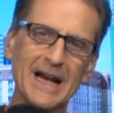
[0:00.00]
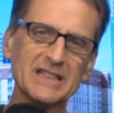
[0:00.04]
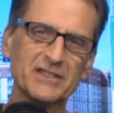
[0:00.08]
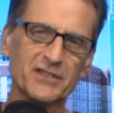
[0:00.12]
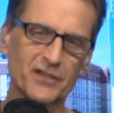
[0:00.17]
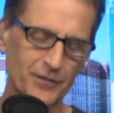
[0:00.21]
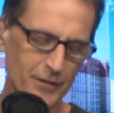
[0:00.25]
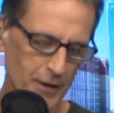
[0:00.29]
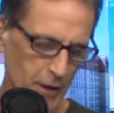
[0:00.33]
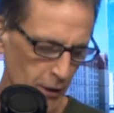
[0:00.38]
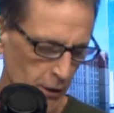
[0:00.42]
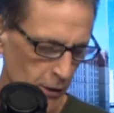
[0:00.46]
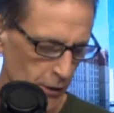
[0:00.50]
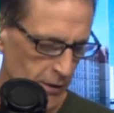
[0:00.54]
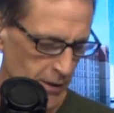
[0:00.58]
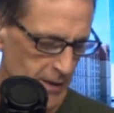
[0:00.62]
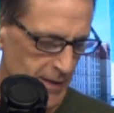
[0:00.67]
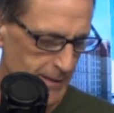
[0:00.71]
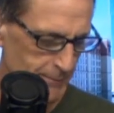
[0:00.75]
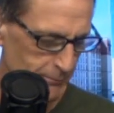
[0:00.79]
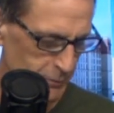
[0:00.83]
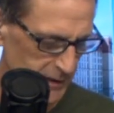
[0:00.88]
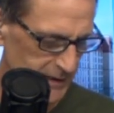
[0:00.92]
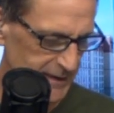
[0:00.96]
That's their
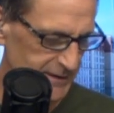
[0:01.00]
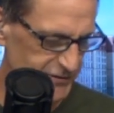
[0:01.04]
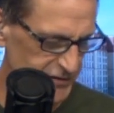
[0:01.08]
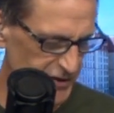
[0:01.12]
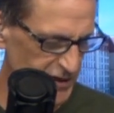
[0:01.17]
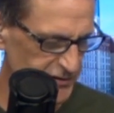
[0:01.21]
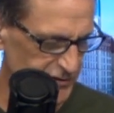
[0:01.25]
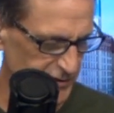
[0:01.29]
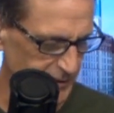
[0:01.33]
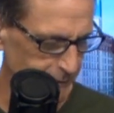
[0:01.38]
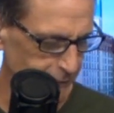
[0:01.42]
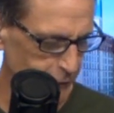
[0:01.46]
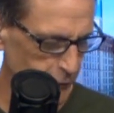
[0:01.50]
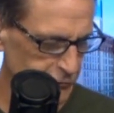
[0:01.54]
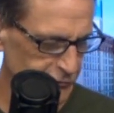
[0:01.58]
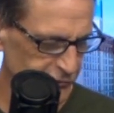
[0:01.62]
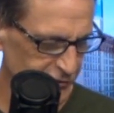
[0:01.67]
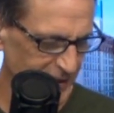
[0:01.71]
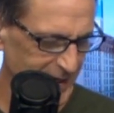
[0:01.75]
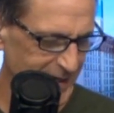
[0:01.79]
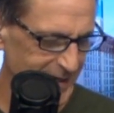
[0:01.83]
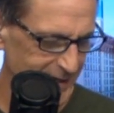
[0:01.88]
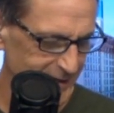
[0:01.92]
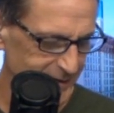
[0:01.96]
belief system.
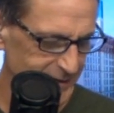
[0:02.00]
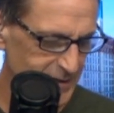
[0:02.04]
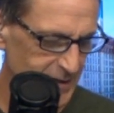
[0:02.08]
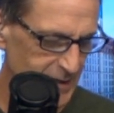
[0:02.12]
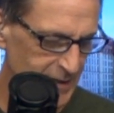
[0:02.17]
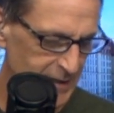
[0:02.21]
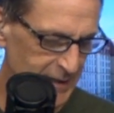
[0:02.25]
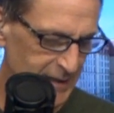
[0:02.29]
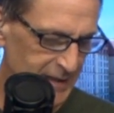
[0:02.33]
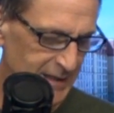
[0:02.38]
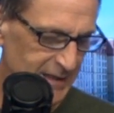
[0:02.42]
Verse 10,